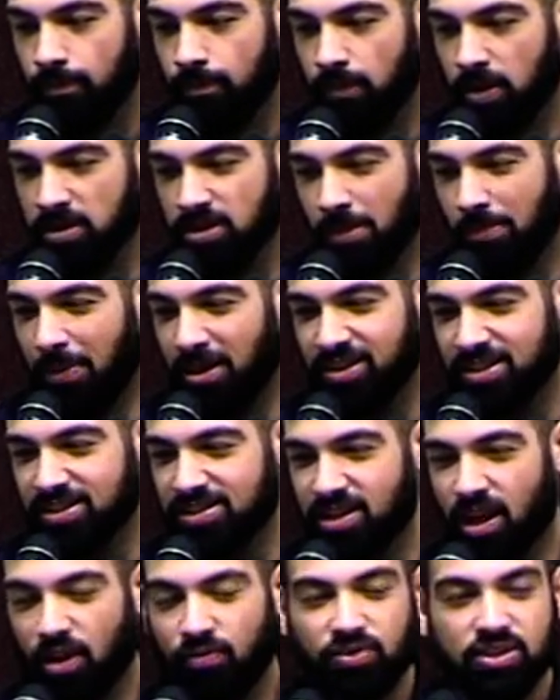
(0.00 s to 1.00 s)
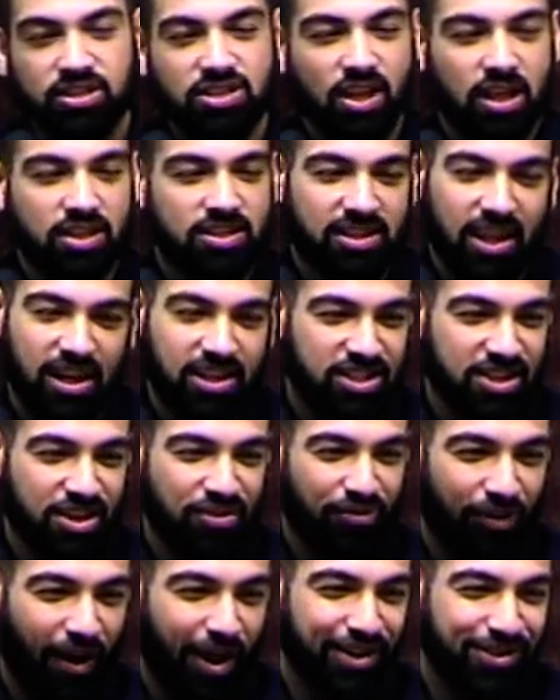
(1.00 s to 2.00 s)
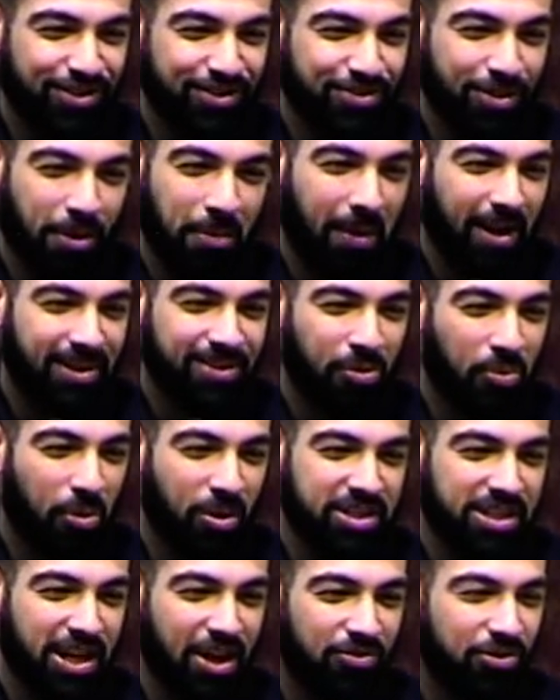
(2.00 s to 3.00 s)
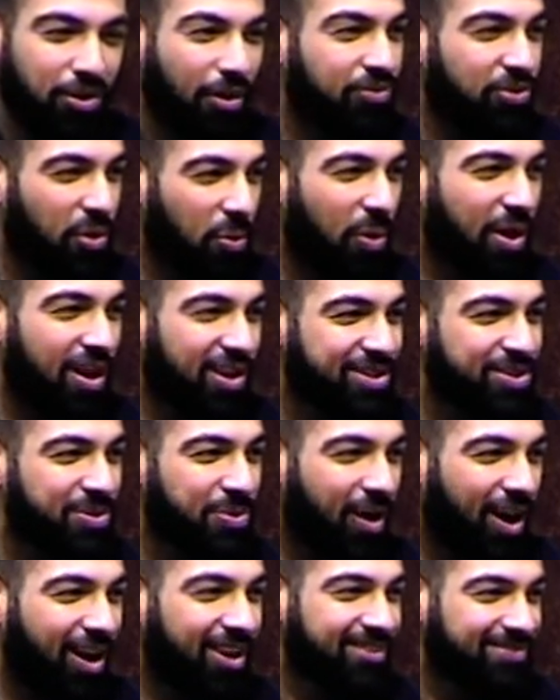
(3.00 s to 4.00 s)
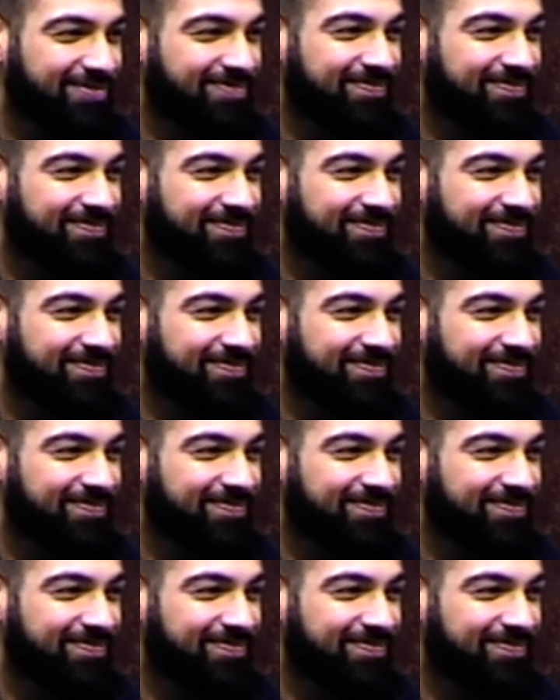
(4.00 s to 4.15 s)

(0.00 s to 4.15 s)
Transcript: But a mother's love is such that she'll find you no matter what area of the world you are.